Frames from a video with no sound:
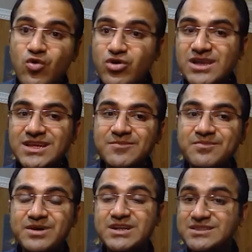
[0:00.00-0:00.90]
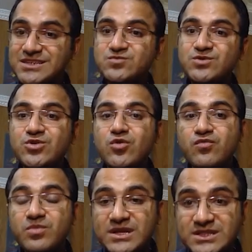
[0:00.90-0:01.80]
orally. But in this
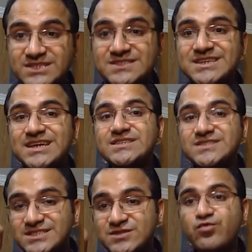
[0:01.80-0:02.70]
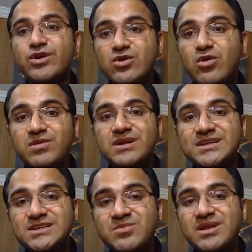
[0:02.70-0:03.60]
video, in this case, in severe
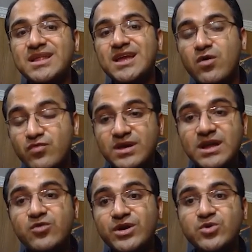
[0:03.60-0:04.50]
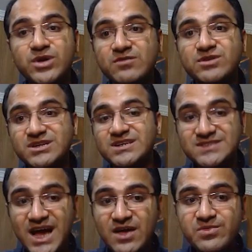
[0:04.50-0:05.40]
complicated malaria, we are going to give the
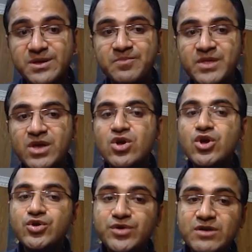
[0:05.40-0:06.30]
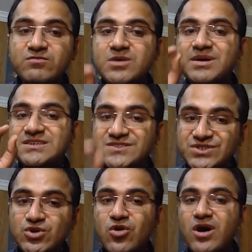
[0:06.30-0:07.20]
drugs IV. You give them at
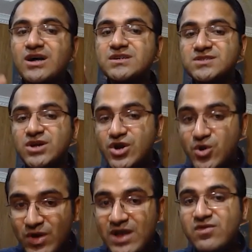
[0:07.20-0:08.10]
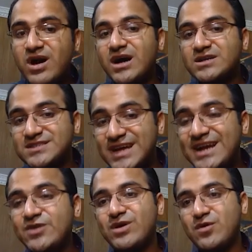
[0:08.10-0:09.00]
0 hours, 12 hours
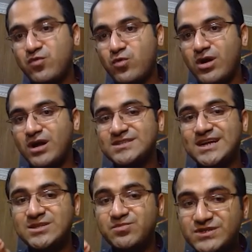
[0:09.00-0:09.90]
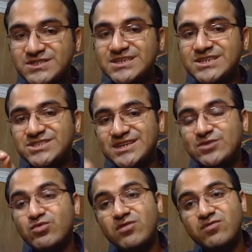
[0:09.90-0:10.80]
and 24 hours, at the presentation
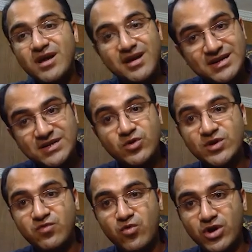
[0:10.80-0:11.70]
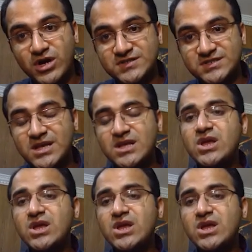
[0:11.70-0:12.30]
at 12 hours and at 24 hours.